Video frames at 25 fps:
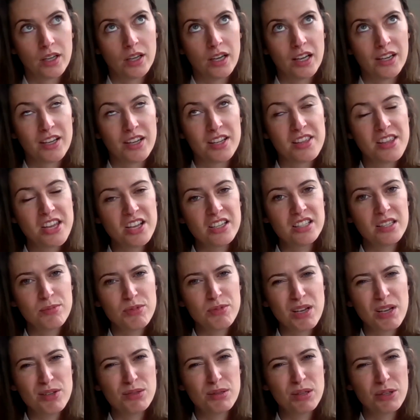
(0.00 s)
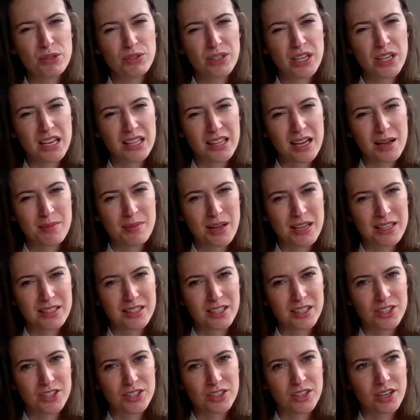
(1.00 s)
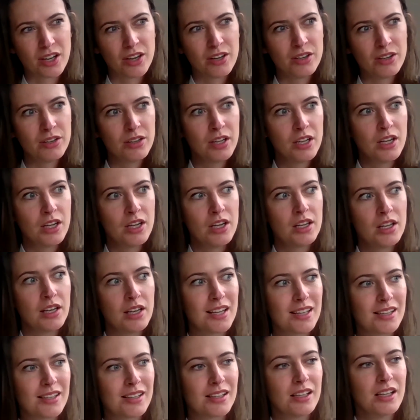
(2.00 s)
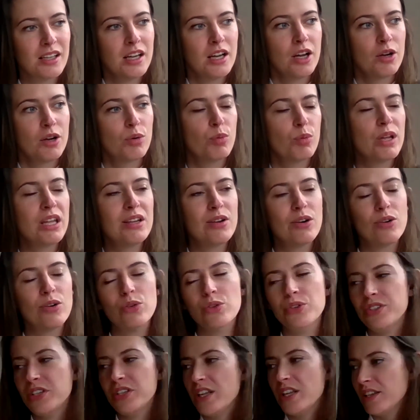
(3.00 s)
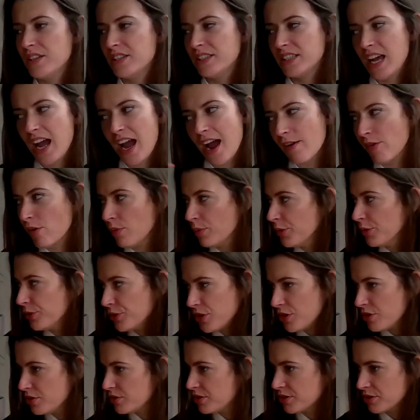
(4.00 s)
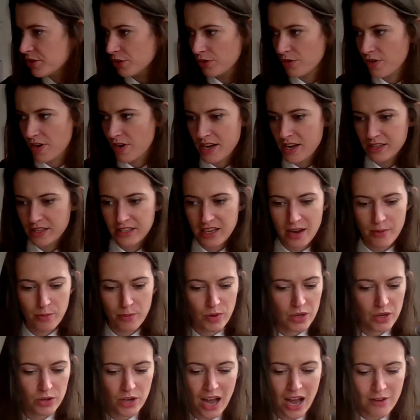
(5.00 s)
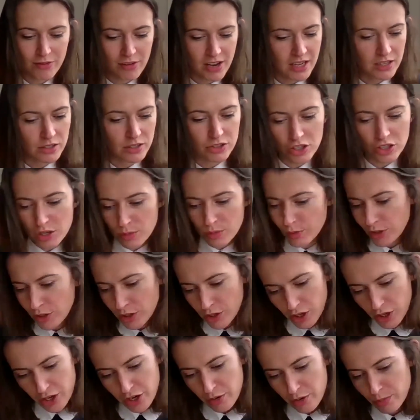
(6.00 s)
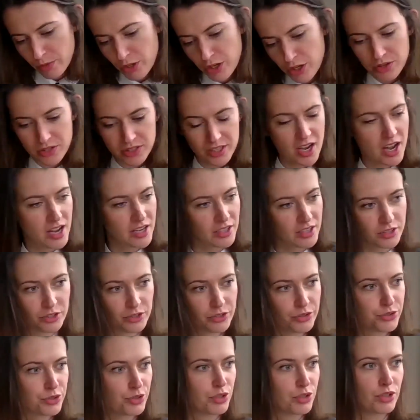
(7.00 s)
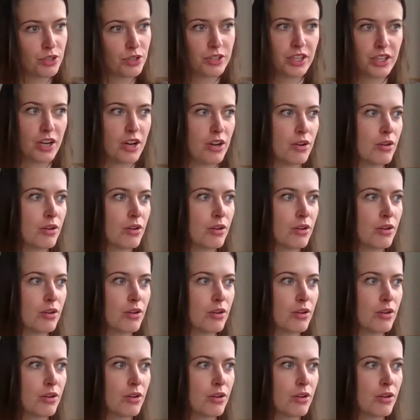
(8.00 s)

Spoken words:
And I think sometimes we all need that message, like we all see these terrible news stories and we all have like doom and gloom news cycles, or